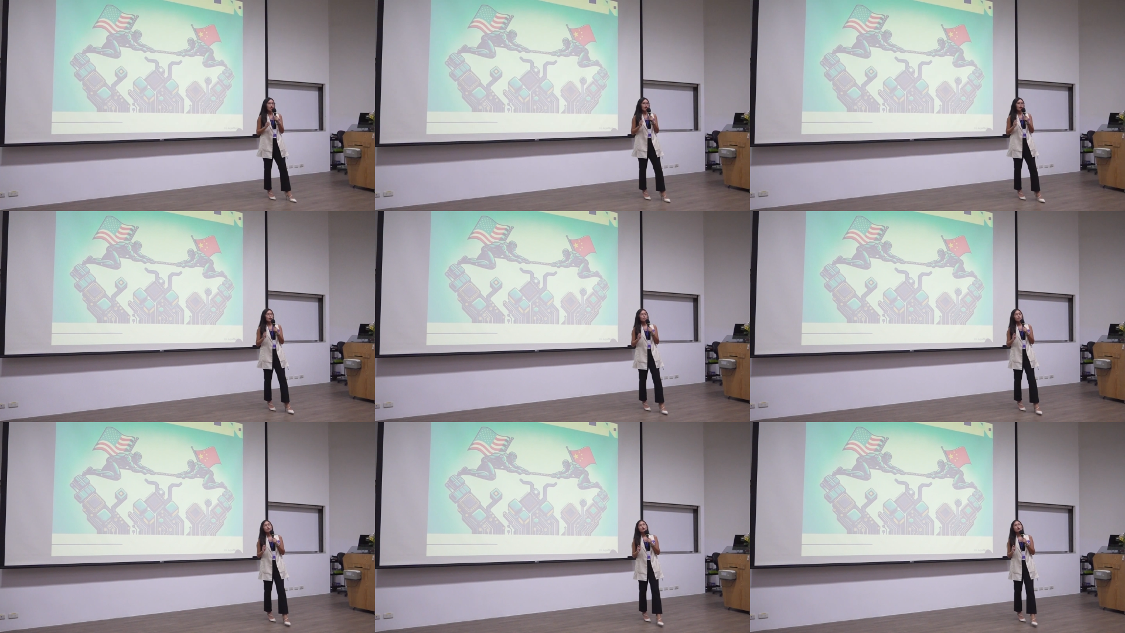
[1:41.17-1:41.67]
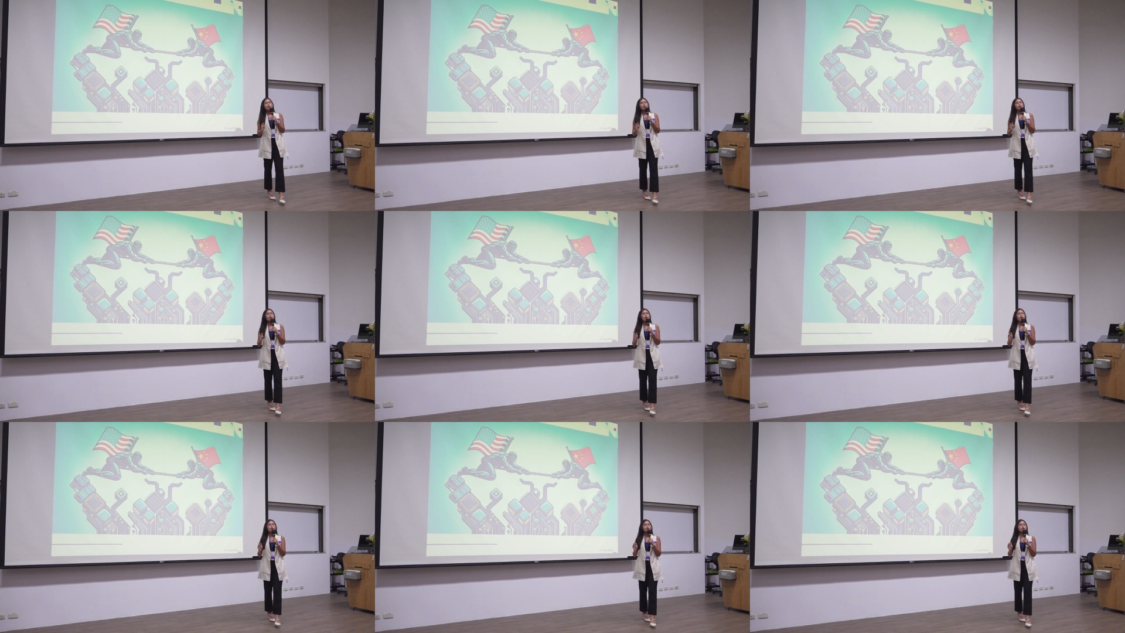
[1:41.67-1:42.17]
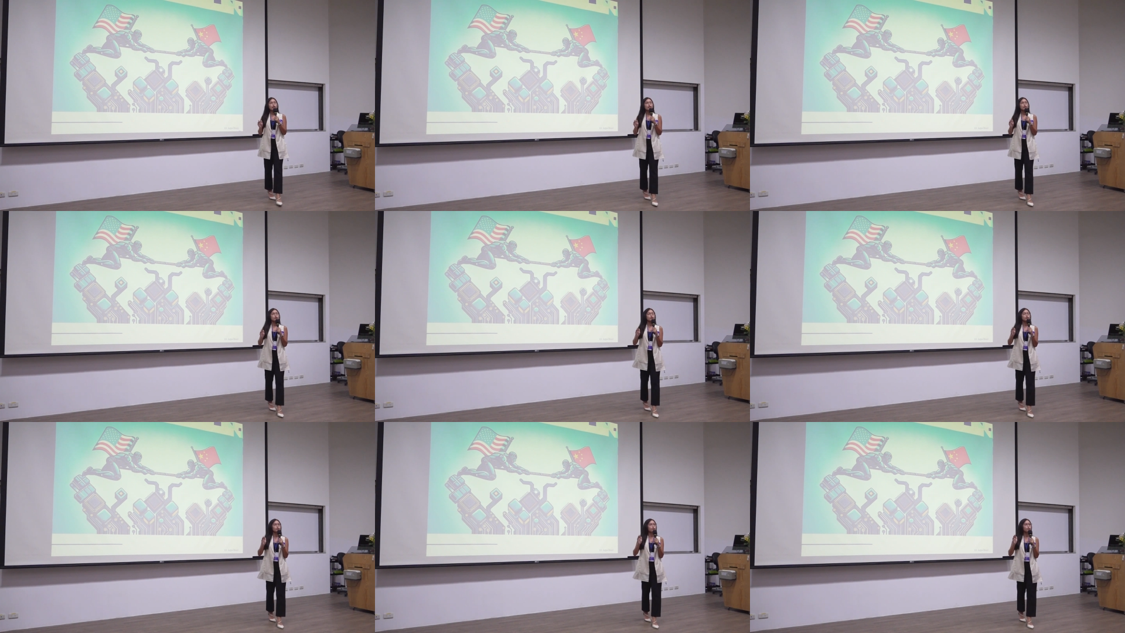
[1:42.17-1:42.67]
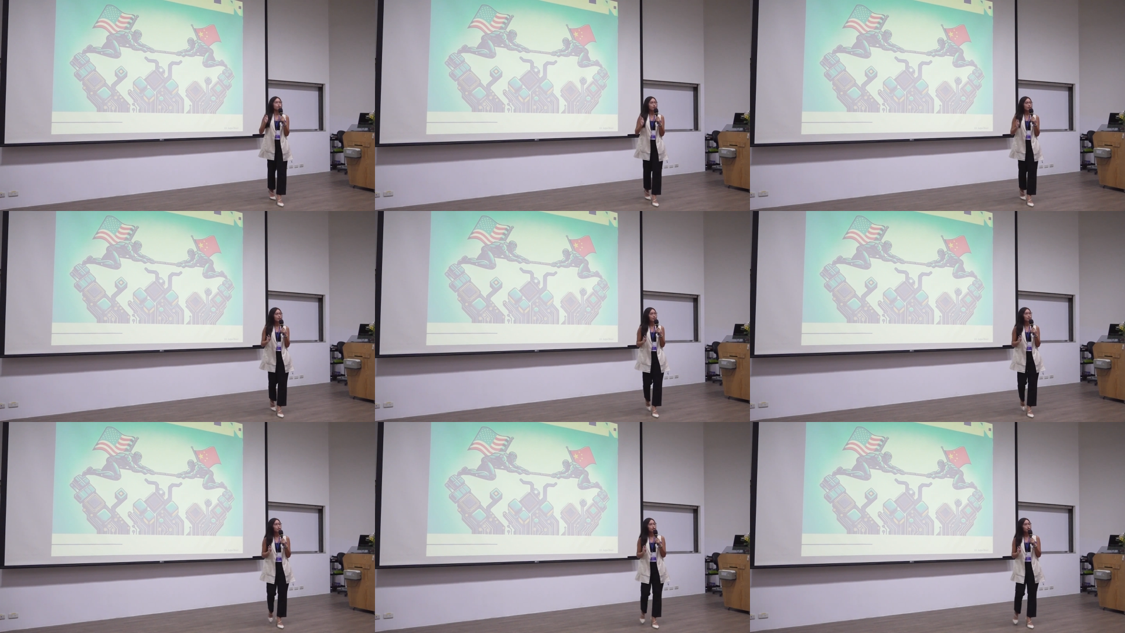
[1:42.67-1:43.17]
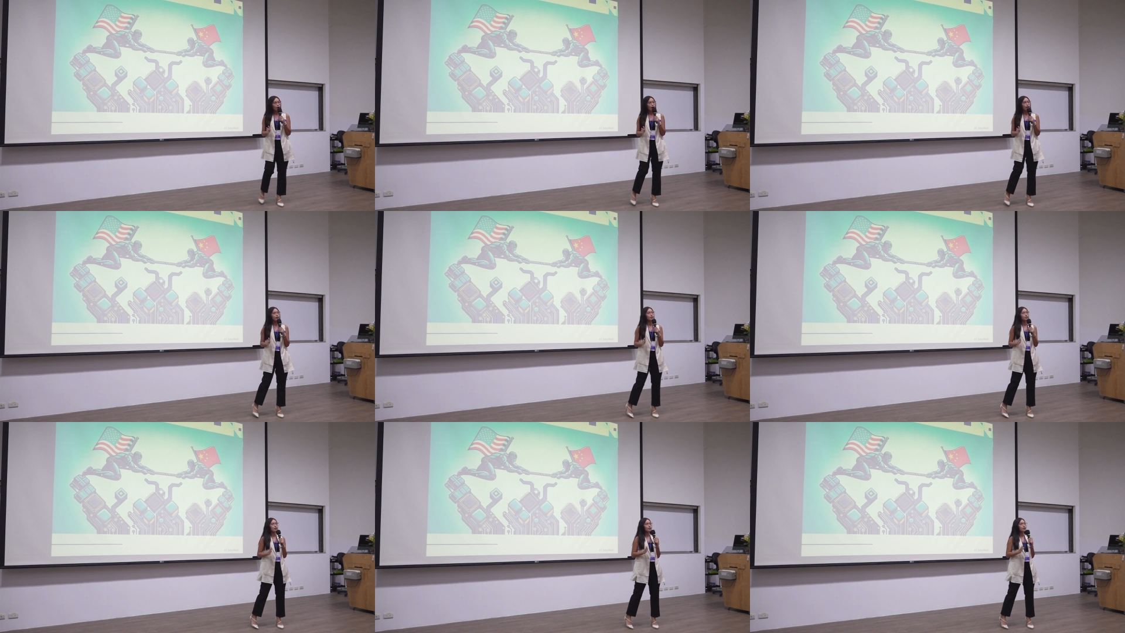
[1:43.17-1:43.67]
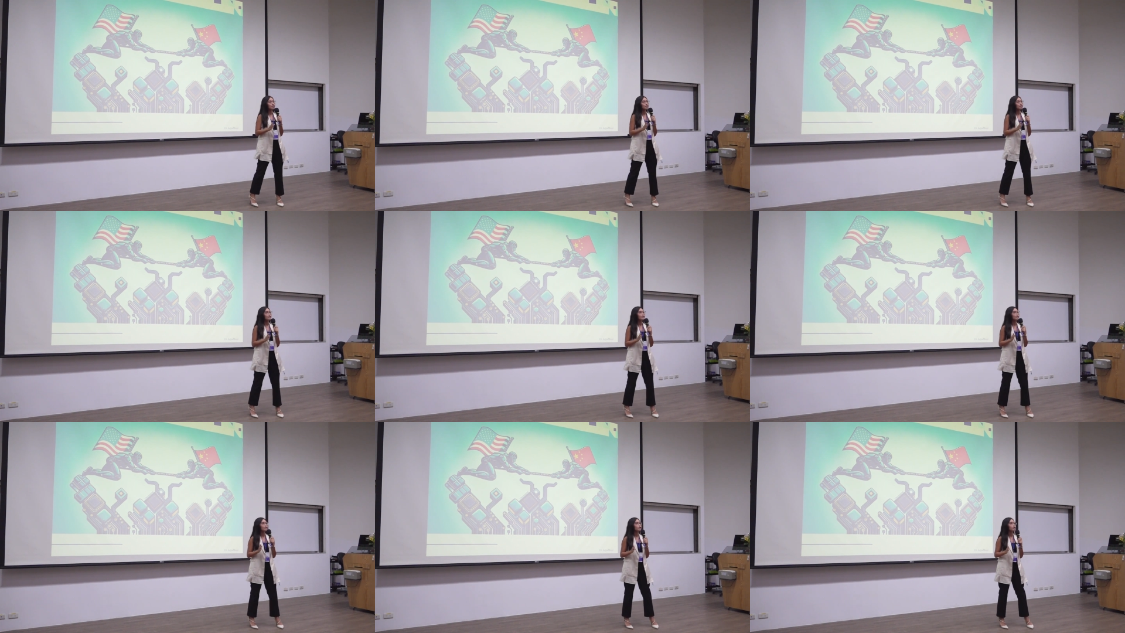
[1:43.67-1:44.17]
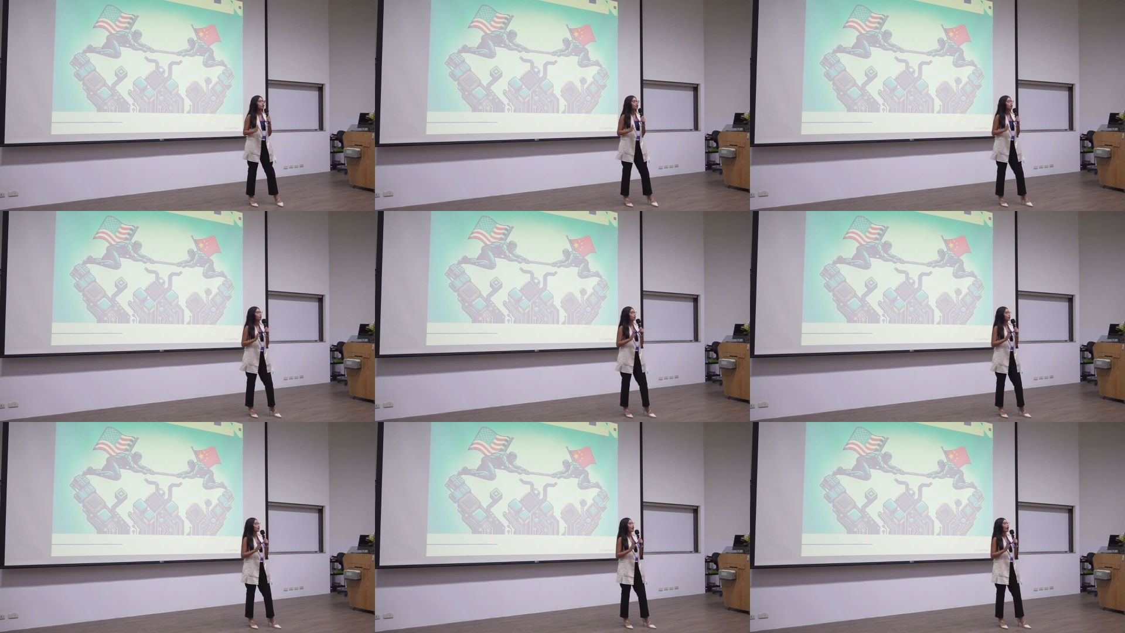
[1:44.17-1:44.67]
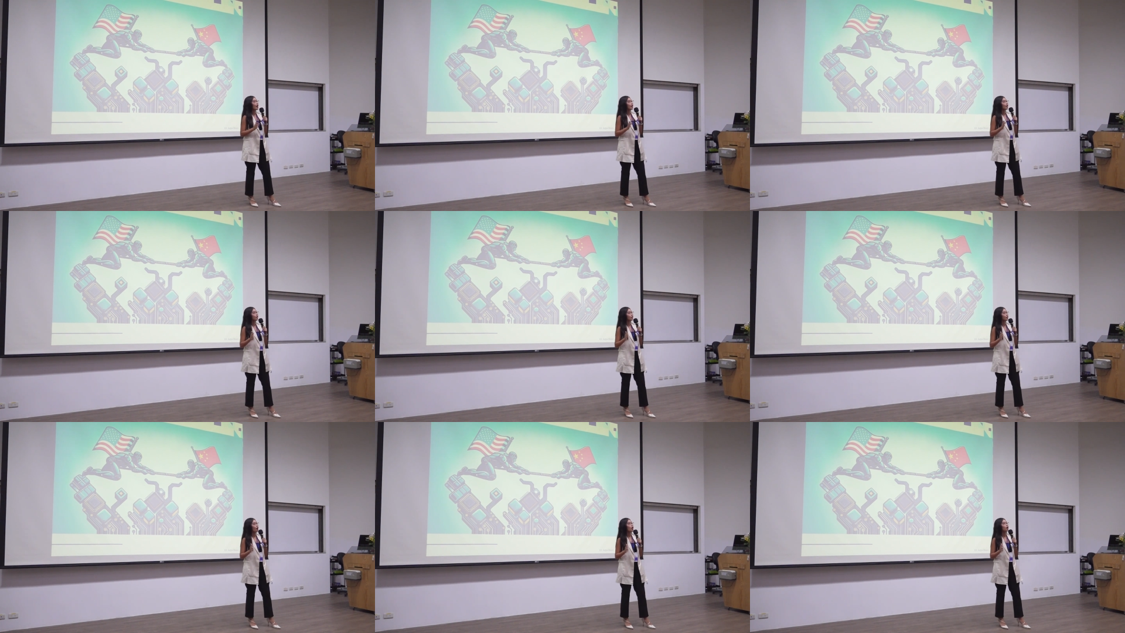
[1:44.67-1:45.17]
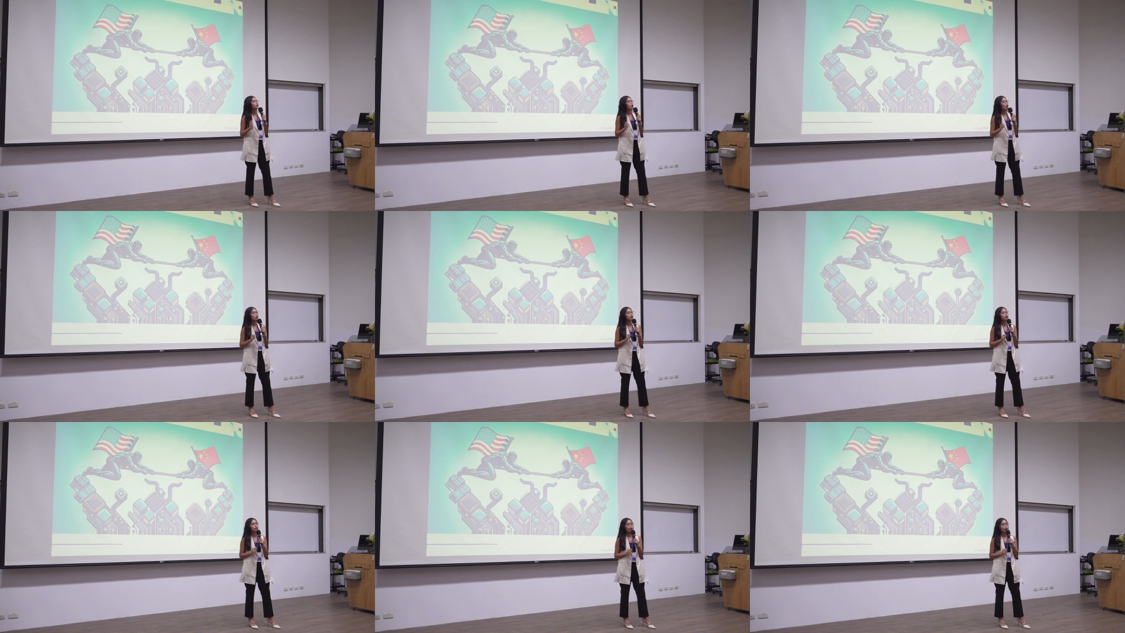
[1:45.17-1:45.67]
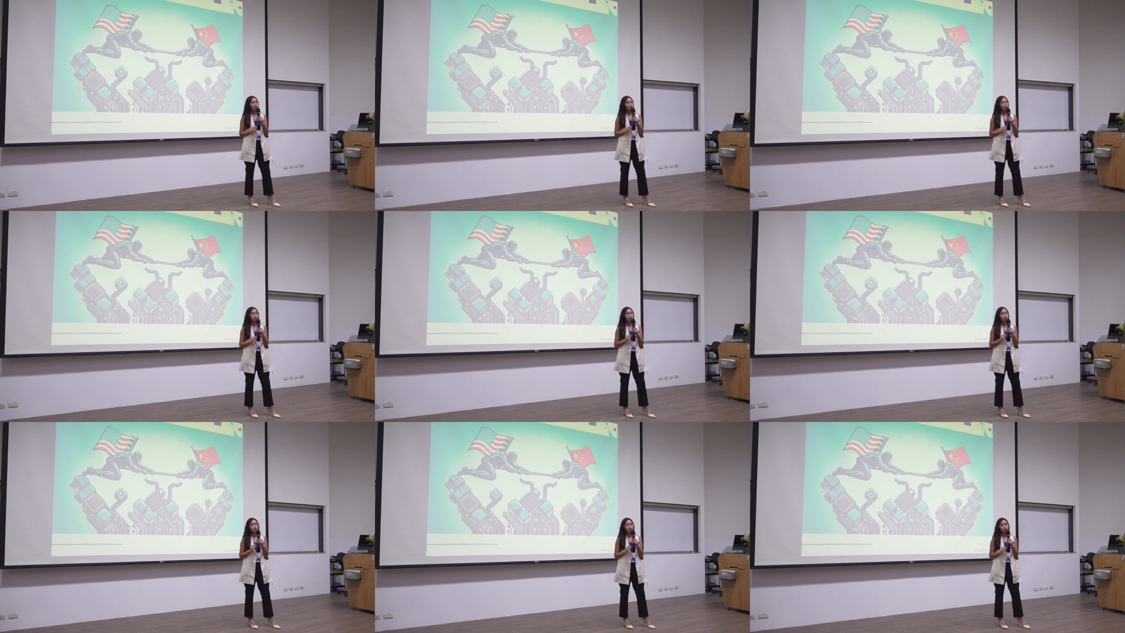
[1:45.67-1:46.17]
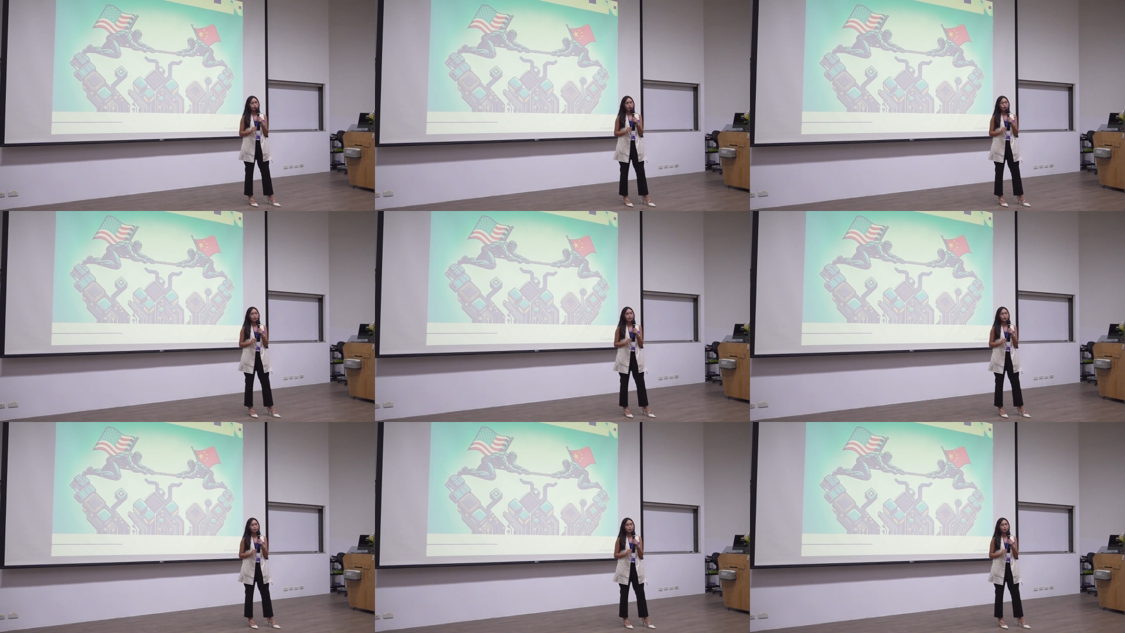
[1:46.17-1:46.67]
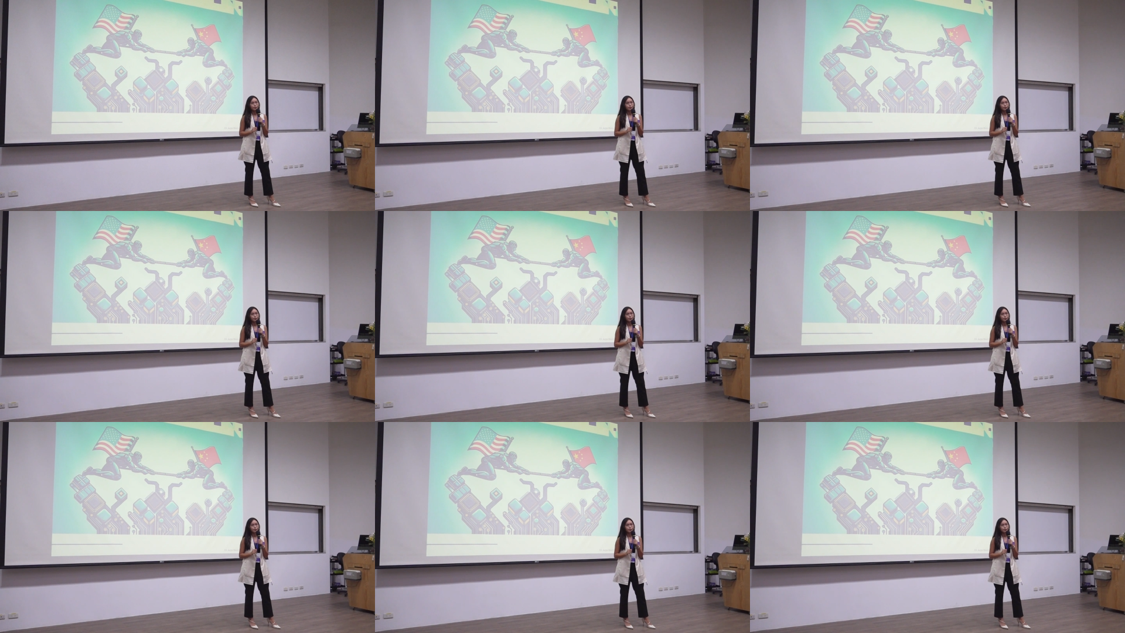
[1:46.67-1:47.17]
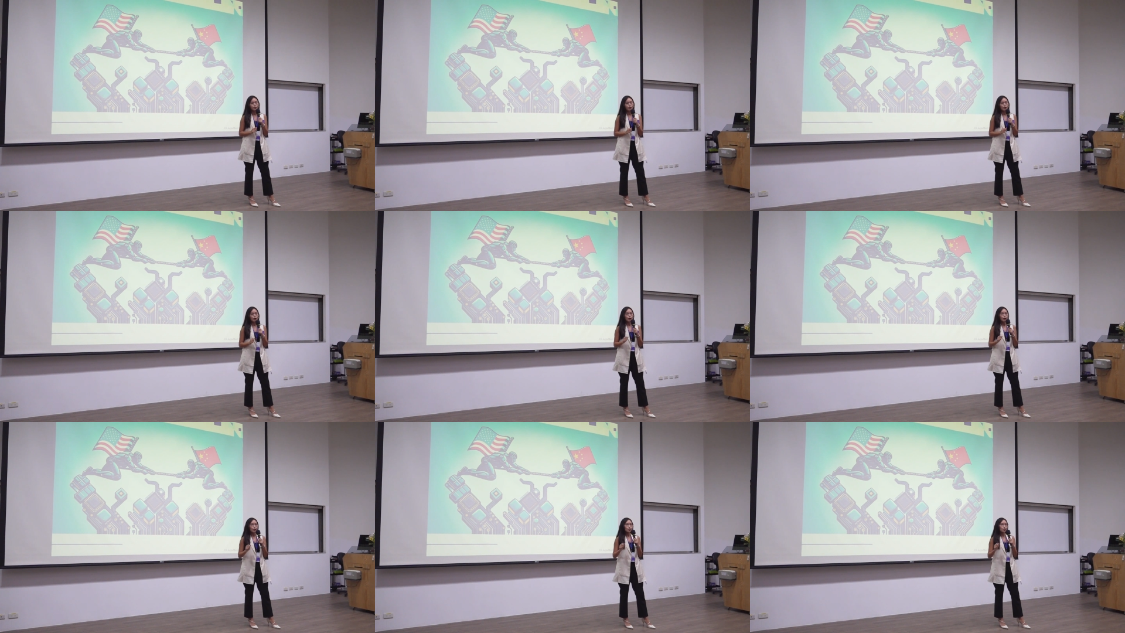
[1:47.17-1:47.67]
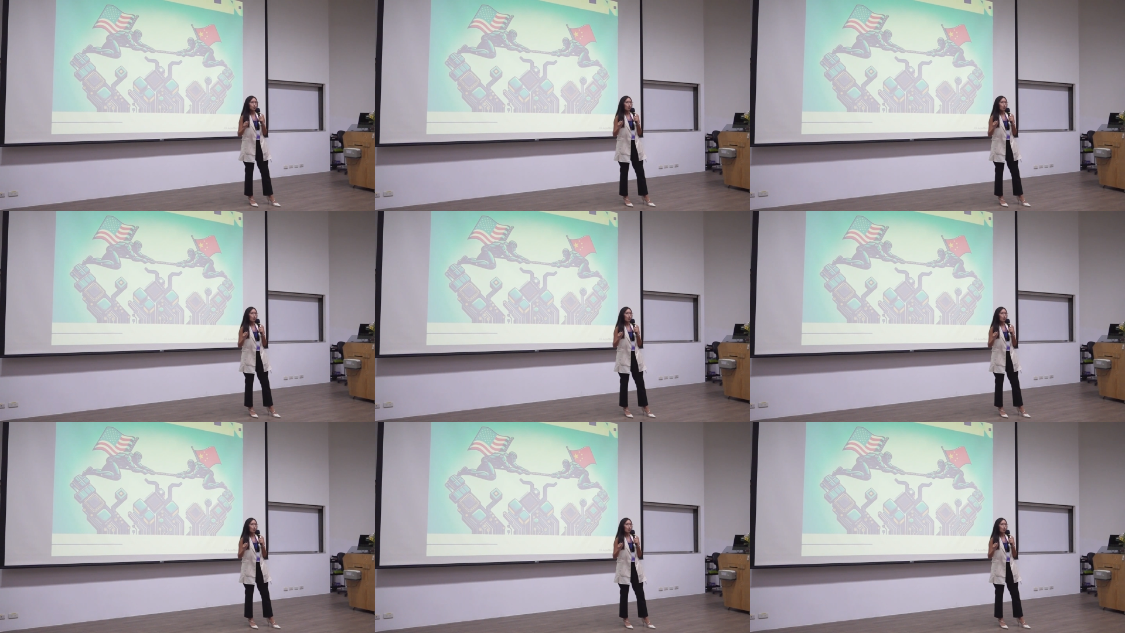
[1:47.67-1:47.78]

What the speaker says: [unreadable: no face in view]